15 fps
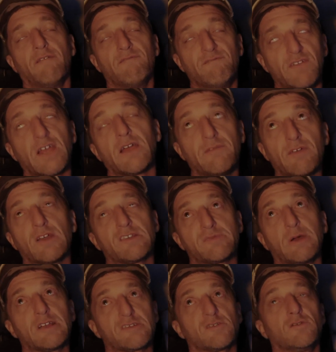very, very
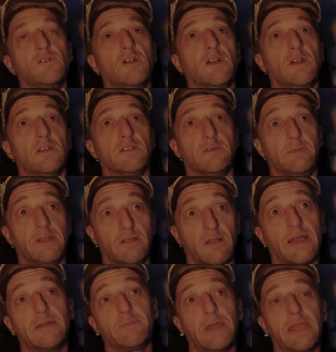special to be
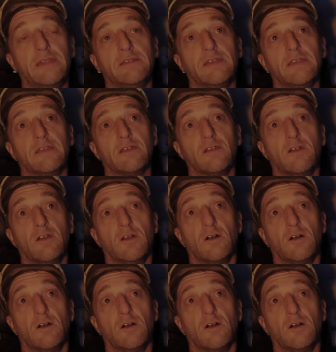light painting